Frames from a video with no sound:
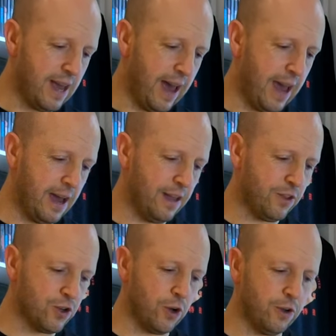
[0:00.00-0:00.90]

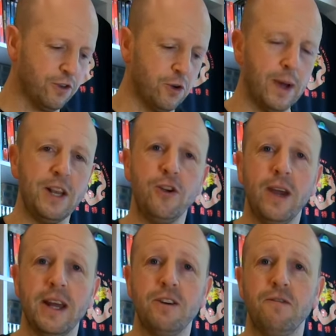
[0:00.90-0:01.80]
There's also a
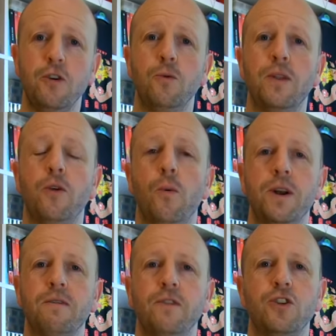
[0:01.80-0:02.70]
new interview with the
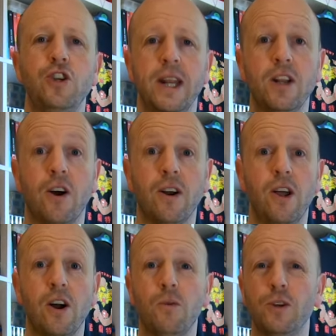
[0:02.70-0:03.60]
wonderful Chingar Lock,